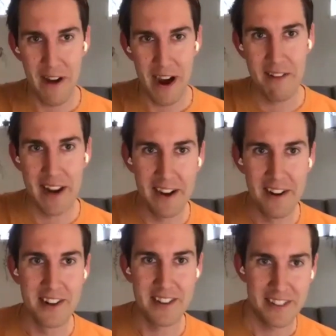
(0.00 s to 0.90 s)
five
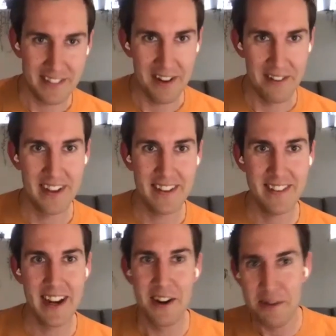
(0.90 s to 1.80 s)
layers instead of six
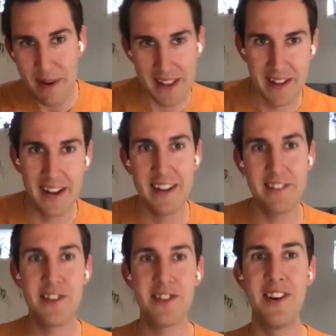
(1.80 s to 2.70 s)
layers? Make it like
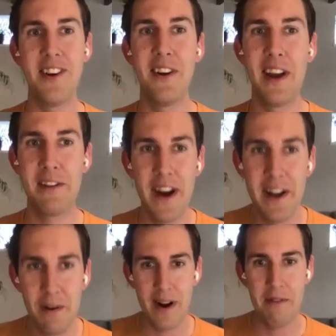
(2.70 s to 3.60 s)
it's just all, like
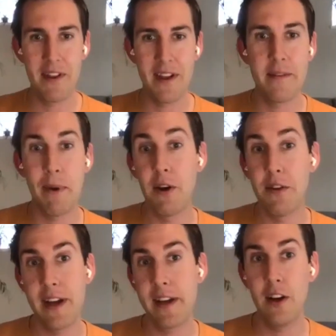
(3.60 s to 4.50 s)
finding where everything is, but
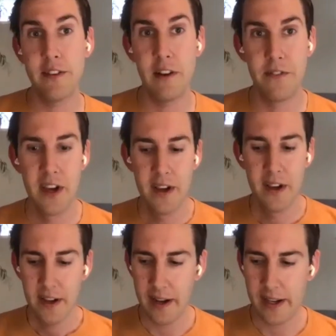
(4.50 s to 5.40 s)
also like lots of,
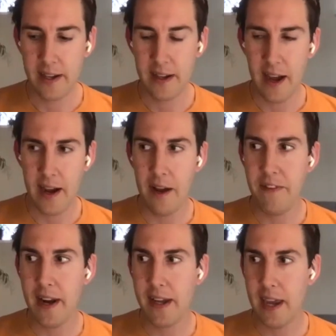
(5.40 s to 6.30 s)
like I
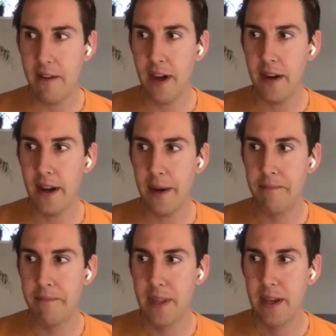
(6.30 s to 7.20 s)
feel like even um,
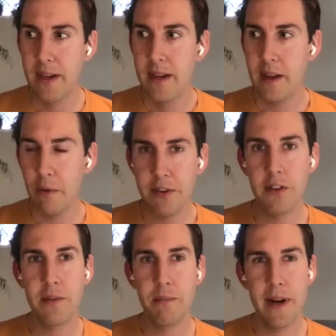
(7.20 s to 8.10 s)
that was
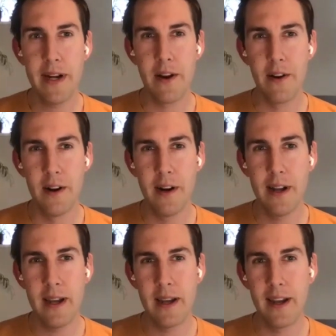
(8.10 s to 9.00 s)
also pretty
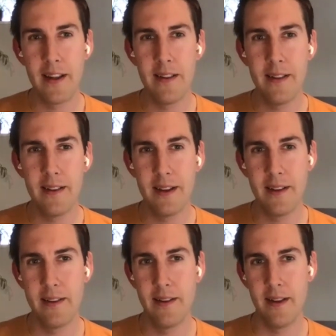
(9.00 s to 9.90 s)
early in in
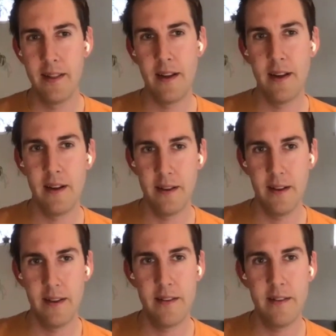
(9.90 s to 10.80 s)
in the
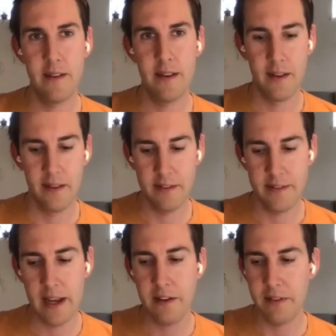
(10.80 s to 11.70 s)
in the in the
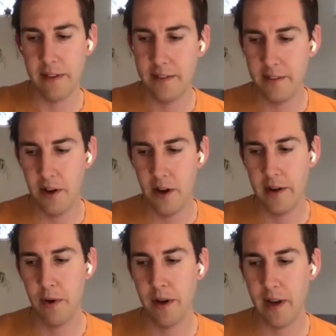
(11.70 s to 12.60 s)
state of these neural
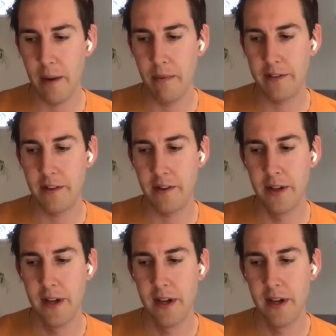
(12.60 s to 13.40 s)
network libraries. So